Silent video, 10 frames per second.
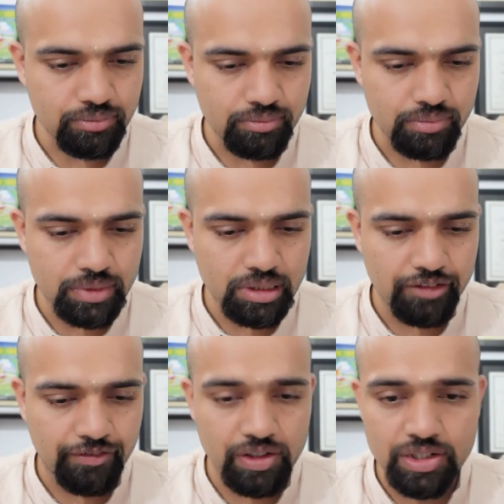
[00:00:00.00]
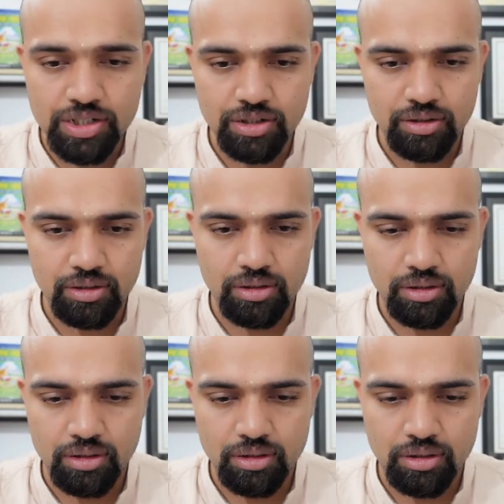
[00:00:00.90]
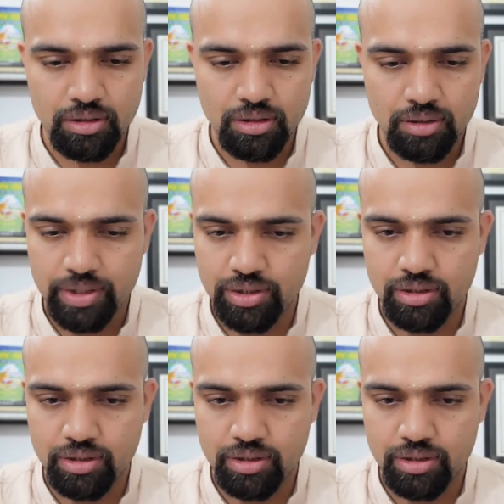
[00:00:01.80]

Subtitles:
The first question.